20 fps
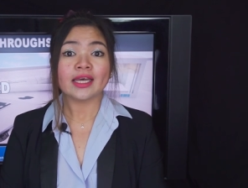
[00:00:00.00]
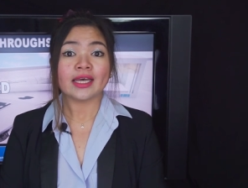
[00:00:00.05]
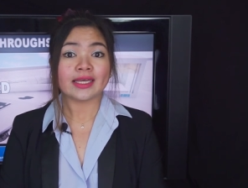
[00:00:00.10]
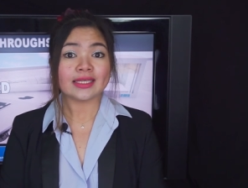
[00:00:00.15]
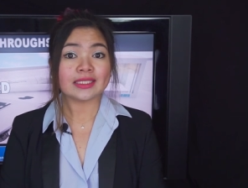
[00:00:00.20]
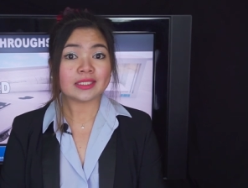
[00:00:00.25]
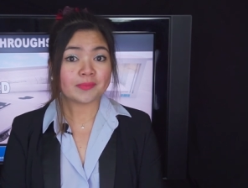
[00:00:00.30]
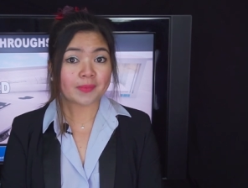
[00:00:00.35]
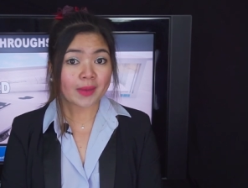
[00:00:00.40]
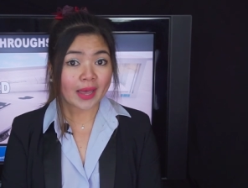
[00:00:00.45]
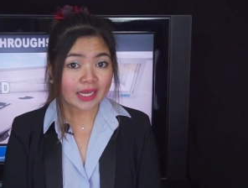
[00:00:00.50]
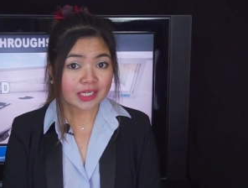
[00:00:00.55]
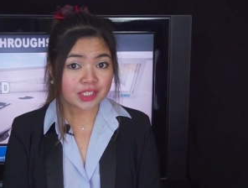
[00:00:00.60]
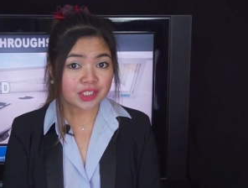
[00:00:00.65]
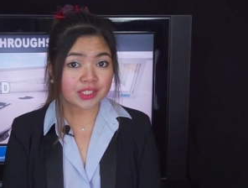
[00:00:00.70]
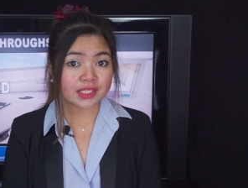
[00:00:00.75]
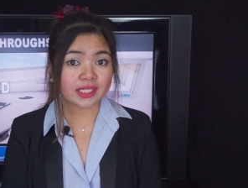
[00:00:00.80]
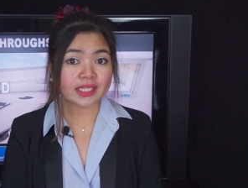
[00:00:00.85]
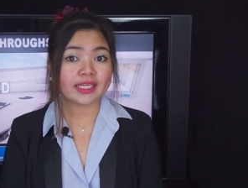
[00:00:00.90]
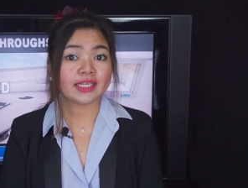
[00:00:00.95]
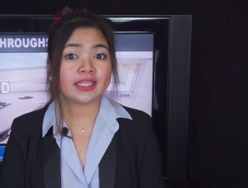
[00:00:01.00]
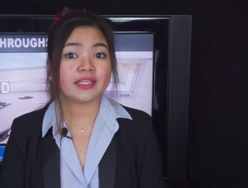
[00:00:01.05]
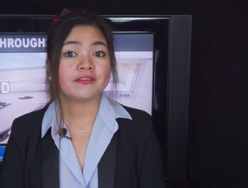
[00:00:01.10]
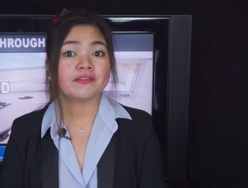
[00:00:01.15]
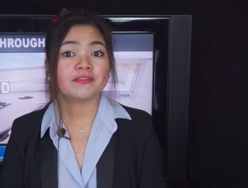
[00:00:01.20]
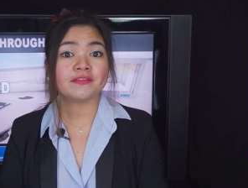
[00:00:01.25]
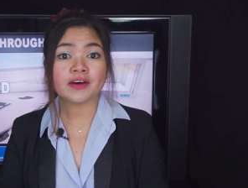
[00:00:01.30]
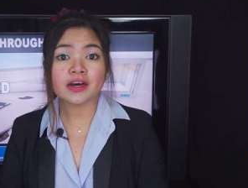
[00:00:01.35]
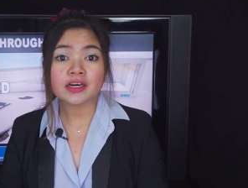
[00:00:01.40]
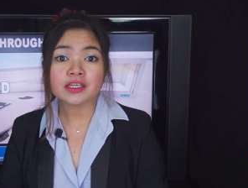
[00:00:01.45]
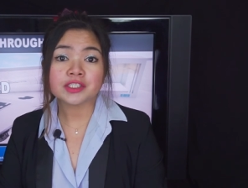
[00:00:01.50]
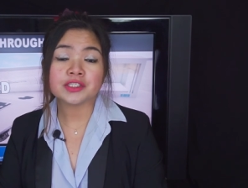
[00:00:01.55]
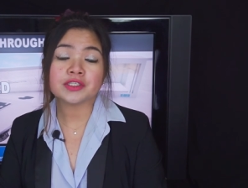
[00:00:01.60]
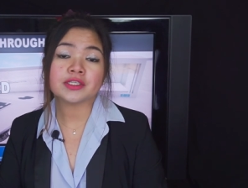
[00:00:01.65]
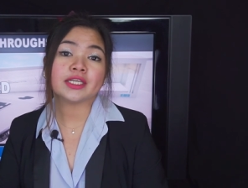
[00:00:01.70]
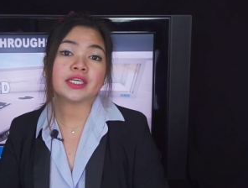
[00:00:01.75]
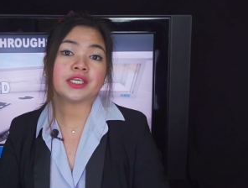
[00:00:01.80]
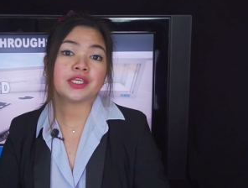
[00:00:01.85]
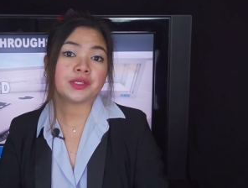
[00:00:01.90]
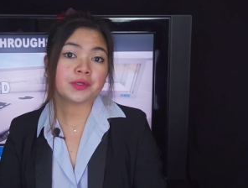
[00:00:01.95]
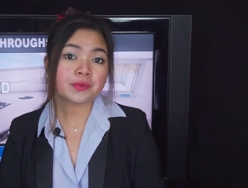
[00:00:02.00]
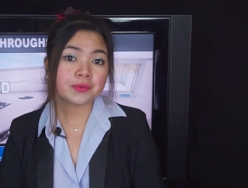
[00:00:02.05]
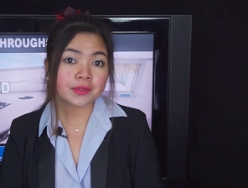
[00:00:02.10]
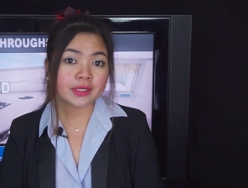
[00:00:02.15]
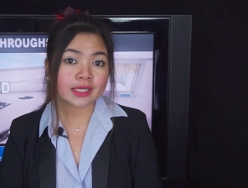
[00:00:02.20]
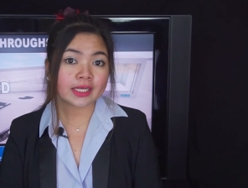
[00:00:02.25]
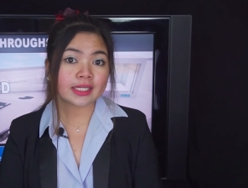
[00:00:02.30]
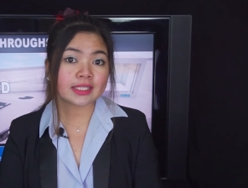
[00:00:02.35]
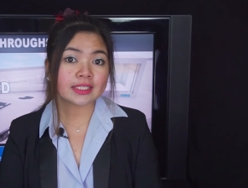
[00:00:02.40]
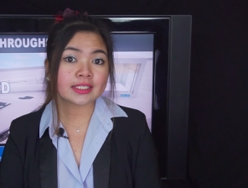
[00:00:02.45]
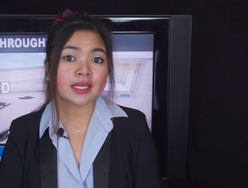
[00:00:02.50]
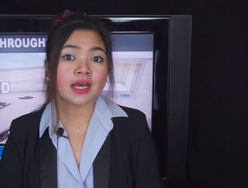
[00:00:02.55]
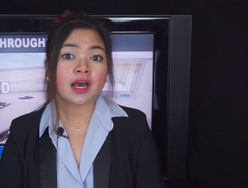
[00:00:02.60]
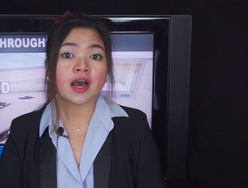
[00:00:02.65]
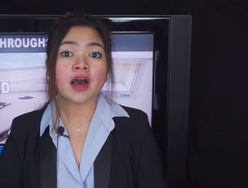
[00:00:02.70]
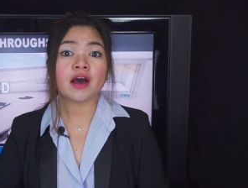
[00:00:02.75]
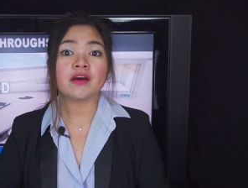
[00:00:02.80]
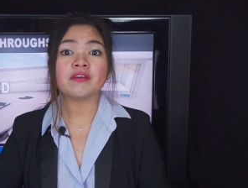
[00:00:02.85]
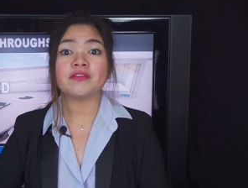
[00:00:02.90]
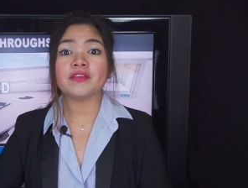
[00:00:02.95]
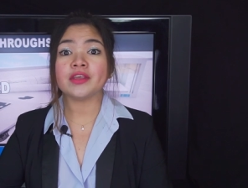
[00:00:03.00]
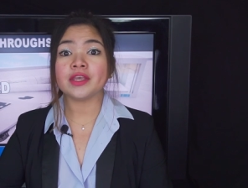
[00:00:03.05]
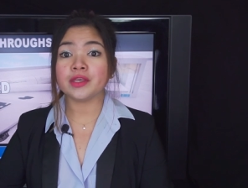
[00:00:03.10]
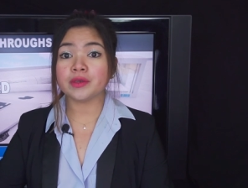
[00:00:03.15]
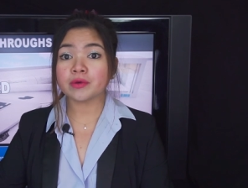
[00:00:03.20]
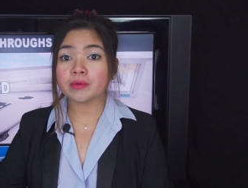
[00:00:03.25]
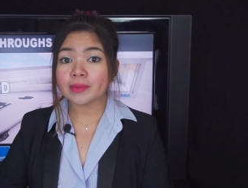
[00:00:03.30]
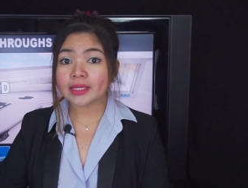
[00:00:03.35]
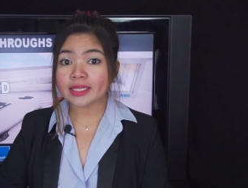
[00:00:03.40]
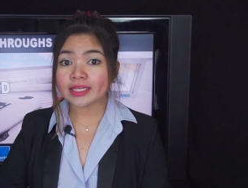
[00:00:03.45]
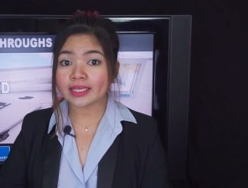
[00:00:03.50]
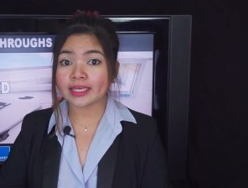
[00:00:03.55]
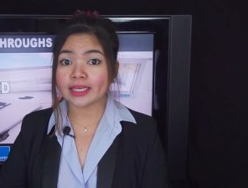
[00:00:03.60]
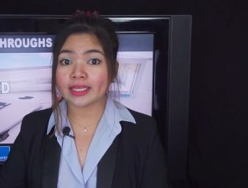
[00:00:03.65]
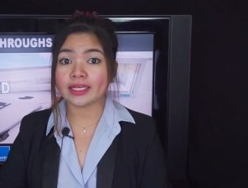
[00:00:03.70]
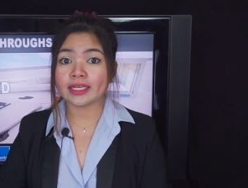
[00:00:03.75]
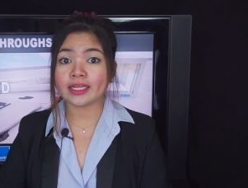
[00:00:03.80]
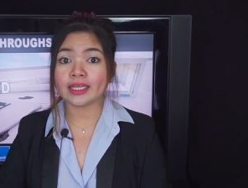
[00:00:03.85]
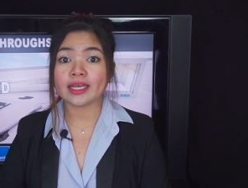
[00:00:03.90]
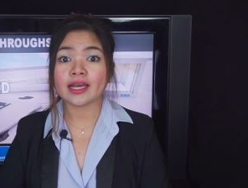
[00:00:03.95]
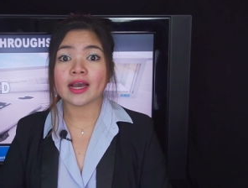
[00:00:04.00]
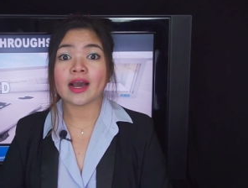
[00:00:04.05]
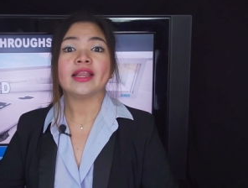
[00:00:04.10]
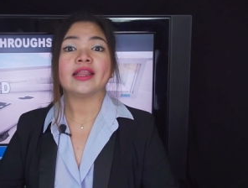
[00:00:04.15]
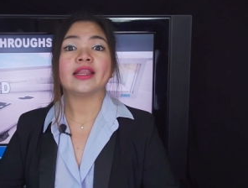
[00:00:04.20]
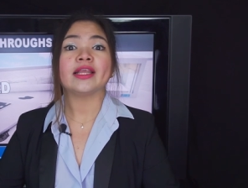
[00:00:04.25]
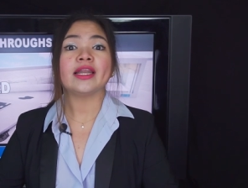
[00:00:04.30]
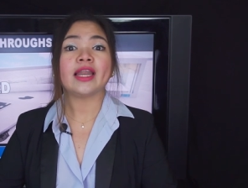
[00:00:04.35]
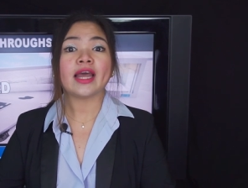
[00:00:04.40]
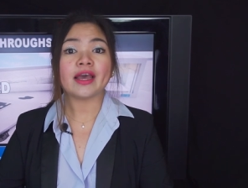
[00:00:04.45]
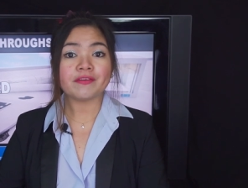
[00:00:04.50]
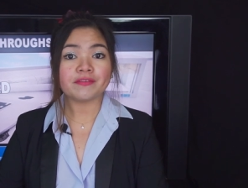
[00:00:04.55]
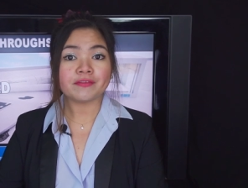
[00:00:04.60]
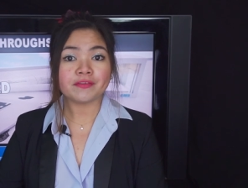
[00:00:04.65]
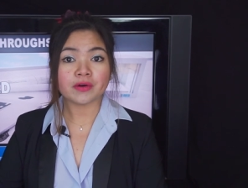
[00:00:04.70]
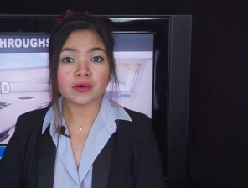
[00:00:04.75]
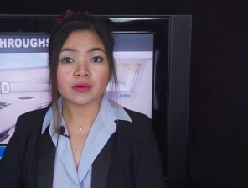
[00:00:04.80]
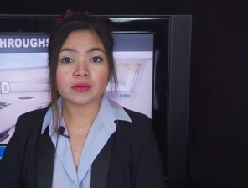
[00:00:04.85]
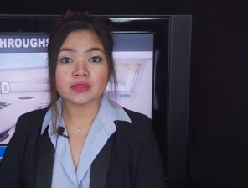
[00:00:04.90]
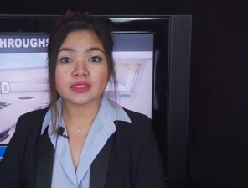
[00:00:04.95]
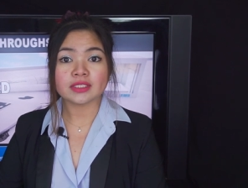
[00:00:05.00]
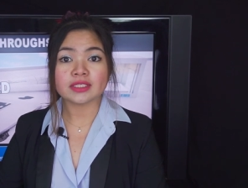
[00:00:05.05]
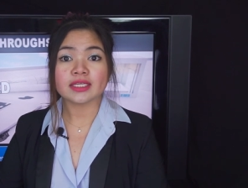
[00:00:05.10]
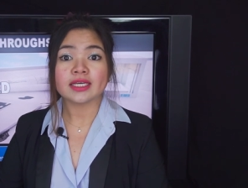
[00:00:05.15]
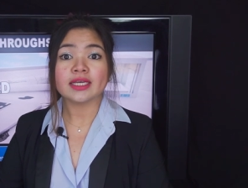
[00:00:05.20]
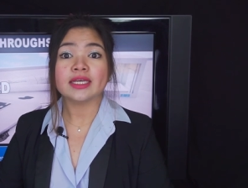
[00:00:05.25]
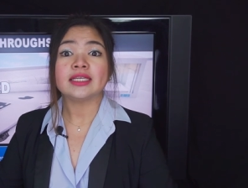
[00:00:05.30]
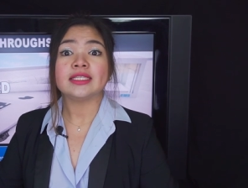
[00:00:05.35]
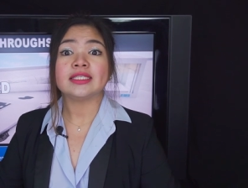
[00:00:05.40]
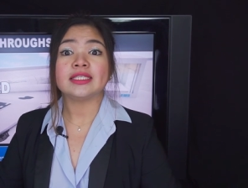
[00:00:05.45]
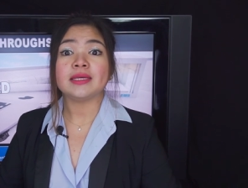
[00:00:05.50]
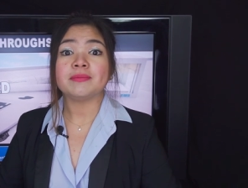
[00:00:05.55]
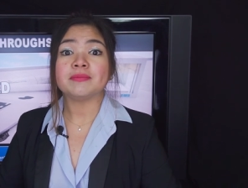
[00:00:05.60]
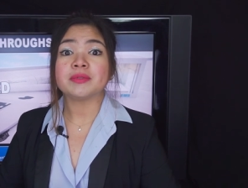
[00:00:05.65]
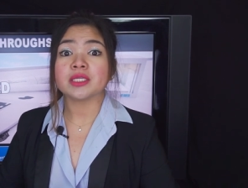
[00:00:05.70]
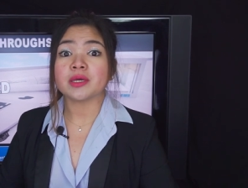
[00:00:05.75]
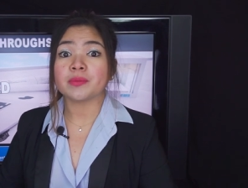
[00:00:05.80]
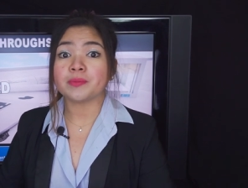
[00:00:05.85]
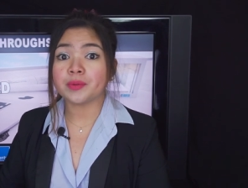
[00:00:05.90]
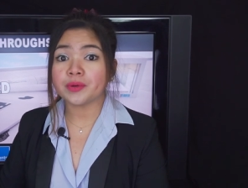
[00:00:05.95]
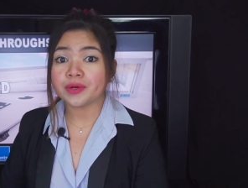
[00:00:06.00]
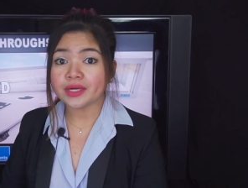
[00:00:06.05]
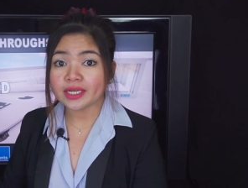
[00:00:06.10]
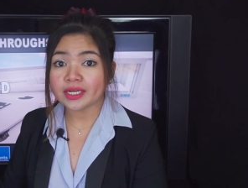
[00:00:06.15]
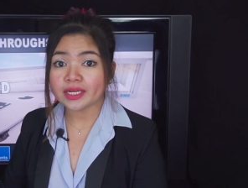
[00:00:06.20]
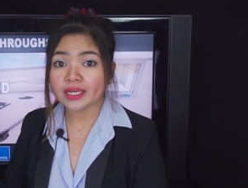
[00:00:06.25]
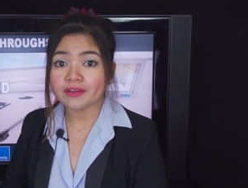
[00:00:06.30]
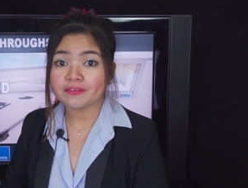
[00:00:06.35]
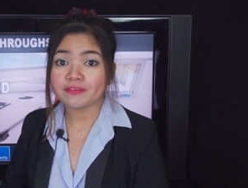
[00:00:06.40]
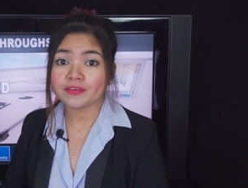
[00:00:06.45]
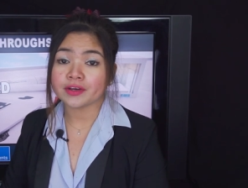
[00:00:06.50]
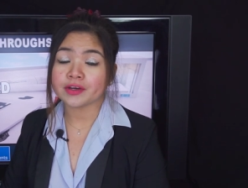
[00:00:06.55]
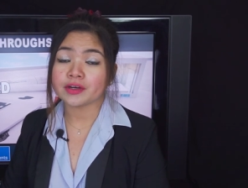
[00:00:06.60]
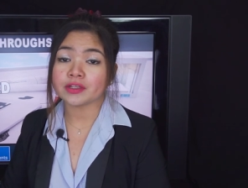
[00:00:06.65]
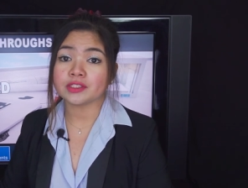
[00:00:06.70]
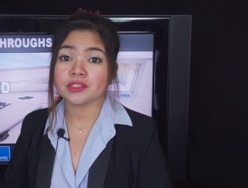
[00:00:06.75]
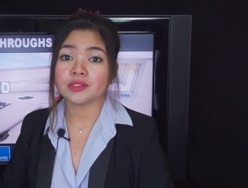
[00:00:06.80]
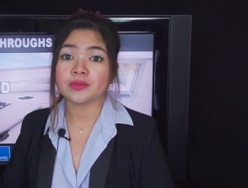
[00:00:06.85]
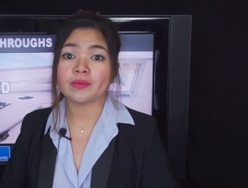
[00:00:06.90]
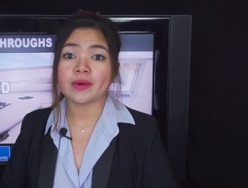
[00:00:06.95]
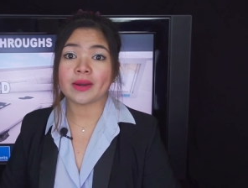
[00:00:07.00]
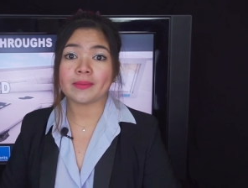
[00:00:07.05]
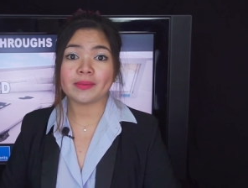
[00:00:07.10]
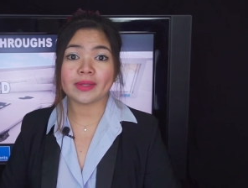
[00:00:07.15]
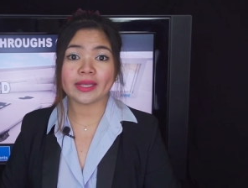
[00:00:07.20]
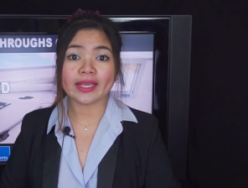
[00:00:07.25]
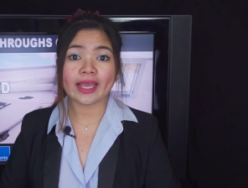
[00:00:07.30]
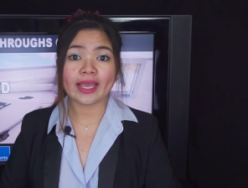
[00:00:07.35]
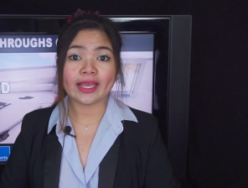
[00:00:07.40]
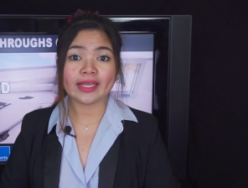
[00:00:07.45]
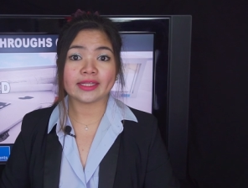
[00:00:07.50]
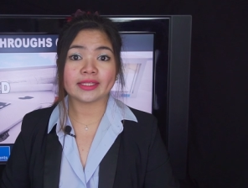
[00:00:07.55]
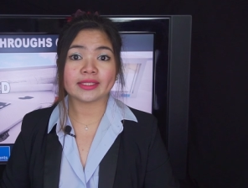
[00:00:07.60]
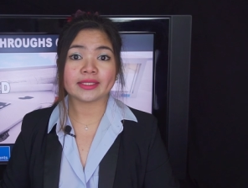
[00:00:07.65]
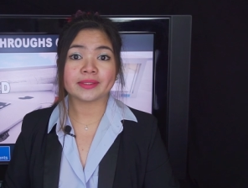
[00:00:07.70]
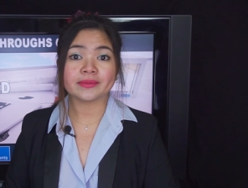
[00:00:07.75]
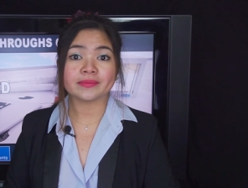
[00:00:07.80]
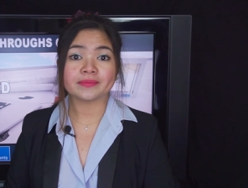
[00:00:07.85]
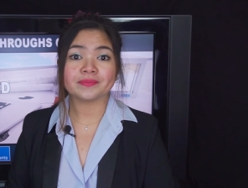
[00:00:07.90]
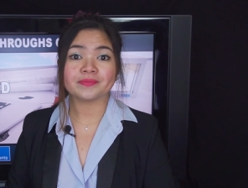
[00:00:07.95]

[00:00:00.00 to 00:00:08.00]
especially the functioning units of the human kidney, the nephrons, seems pretty difficult to replicate.